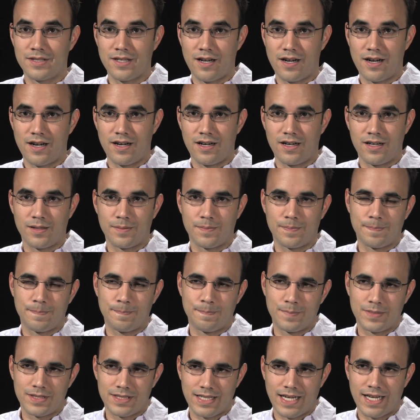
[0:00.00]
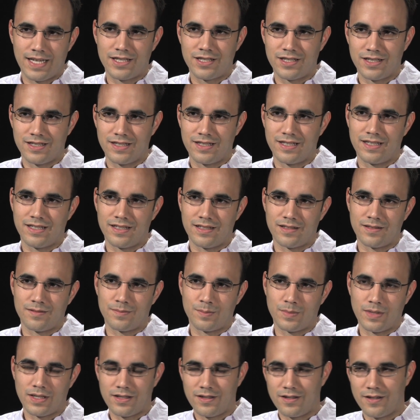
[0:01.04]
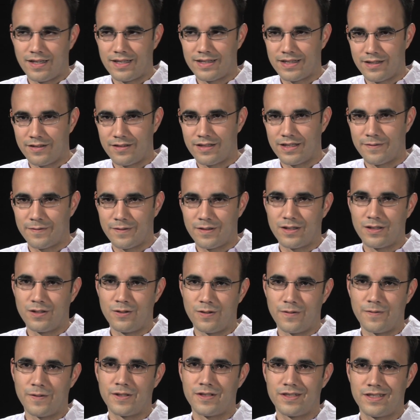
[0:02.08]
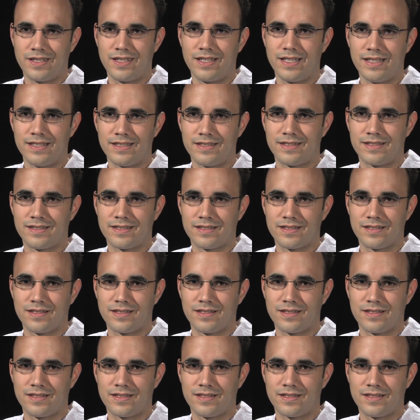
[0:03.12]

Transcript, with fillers: are stationed in, you know, at their different universities,